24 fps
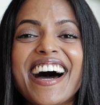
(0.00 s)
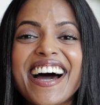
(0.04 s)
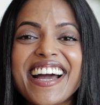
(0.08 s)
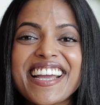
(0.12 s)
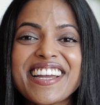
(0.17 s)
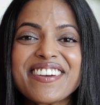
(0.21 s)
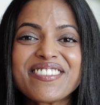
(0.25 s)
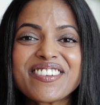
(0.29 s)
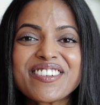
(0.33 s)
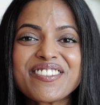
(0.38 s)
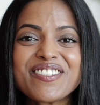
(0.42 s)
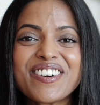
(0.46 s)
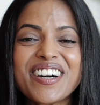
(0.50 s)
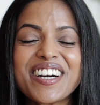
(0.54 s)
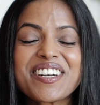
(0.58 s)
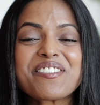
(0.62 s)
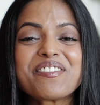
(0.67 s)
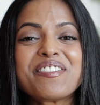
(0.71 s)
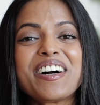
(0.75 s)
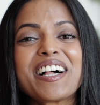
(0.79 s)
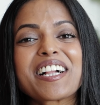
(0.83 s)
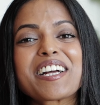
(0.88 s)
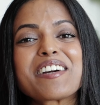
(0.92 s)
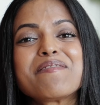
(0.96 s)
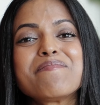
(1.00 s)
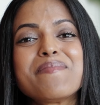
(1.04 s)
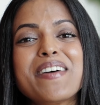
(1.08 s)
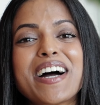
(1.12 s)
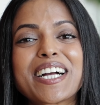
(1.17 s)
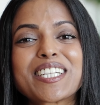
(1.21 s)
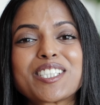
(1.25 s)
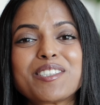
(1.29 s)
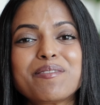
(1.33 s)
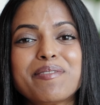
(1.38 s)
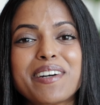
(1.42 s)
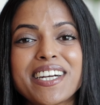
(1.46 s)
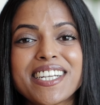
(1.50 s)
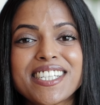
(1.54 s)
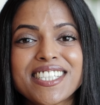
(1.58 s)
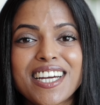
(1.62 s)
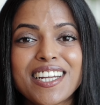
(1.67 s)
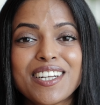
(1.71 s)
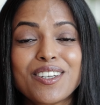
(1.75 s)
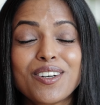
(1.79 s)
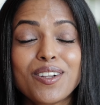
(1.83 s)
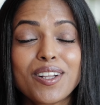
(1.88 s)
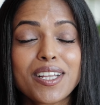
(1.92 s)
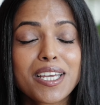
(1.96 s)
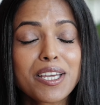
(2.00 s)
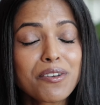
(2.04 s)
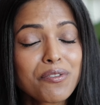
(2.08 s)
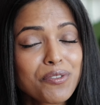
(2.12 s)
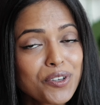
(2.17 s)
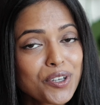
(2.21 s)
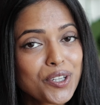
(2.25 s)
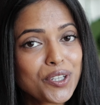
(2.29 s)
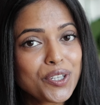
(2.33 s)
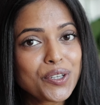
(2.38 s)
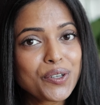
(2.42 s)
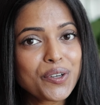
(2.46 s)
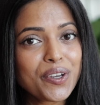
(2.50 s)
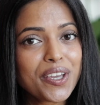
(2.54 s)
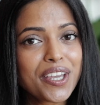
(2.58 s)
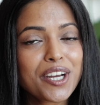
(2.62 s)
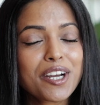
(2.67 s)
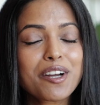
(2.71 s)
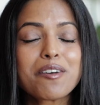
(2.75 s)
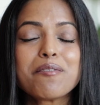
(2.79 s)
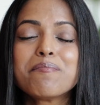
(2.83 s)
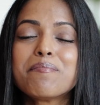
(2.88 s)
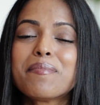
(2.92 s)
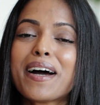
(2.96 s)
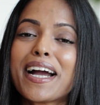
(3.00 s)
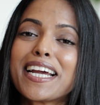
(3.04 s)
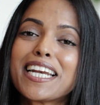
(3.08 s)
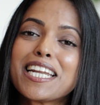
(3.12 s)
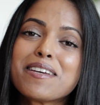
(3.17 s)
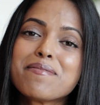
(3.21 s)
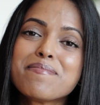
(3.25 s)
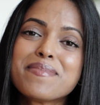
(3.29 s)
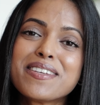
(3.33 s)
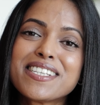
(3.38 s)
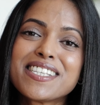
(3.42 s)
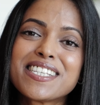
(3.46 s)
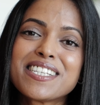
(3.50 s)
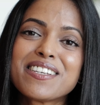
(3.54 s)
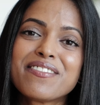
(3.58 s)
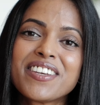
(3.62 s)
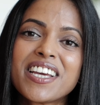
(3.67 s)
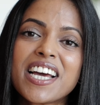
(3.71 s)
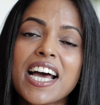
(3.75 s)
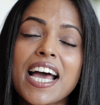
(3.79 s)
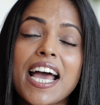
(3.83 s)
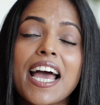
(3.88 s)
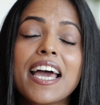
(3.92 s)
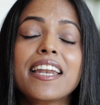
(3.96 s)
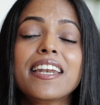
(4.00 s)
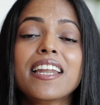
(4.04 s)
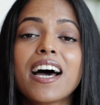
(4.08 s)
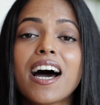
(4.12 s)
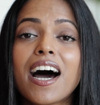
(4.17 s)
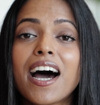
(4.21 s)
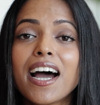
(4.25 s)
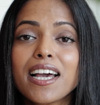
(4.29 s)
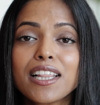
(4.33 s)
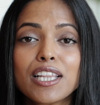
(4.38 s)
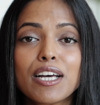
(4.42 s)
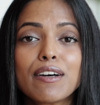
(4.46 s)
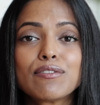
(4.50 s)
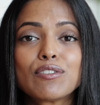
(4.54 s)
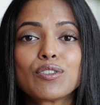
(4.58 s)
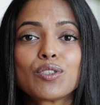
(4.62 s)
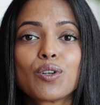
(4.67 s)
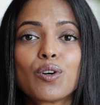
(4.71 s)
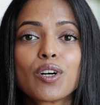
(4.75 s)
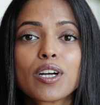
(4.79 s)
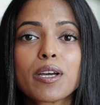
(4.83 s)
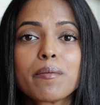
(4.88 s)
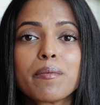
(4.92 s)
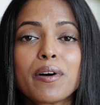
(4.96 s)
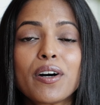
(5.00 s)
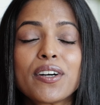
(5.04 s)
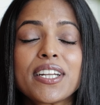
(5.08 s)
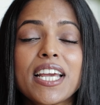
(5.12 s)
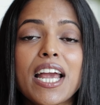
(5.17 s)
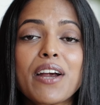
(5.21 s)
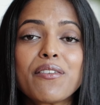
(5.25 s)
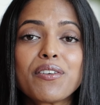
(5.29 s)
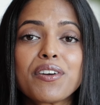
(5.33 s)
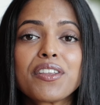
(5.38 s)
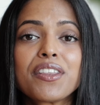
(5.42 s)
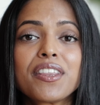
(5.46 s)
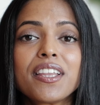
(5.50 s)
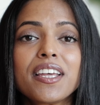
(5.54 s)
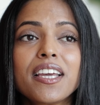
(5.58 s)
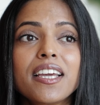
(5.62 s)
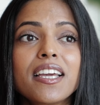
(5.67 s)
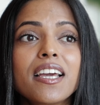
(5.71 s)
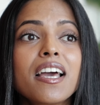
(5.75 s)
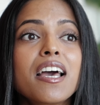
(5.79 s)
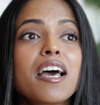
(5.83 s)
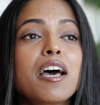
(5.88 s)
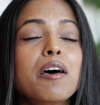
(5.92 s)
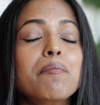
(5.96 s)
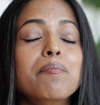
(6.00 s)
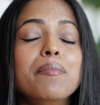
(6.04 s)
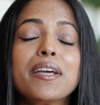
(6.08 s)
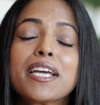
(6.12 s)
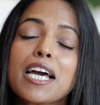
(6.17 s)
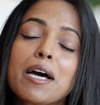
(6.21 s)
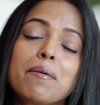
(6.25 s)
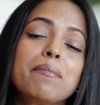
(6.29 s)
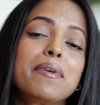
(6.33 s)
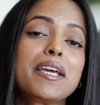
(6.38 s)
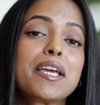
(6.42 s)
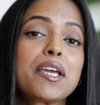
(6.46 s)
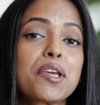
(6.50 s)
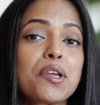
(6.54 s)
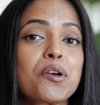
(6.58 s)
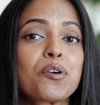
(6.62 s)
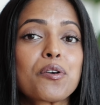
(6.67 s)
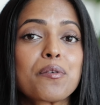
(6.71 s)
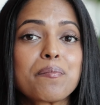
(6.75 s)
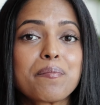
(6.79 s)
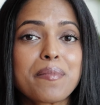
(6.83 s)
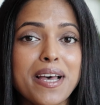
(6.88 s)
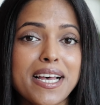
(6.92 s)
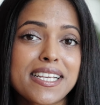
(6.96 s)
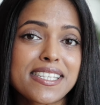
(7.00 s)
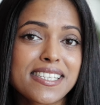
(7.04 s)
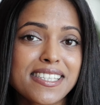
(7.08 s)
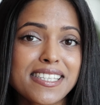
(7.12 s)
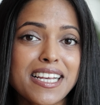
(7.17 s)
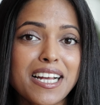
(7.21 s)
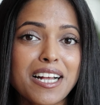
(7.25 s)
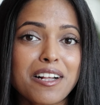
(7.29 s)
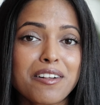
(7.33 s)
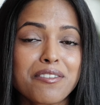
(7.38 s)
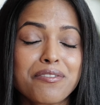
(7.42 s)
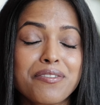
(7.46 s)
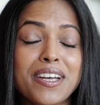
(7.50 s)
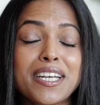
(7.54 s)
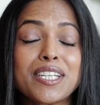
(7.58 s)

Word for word: Hi everyone, welcome back to my channel. If you're new here, my name is Divya and I love to talk about everything becoming your best self.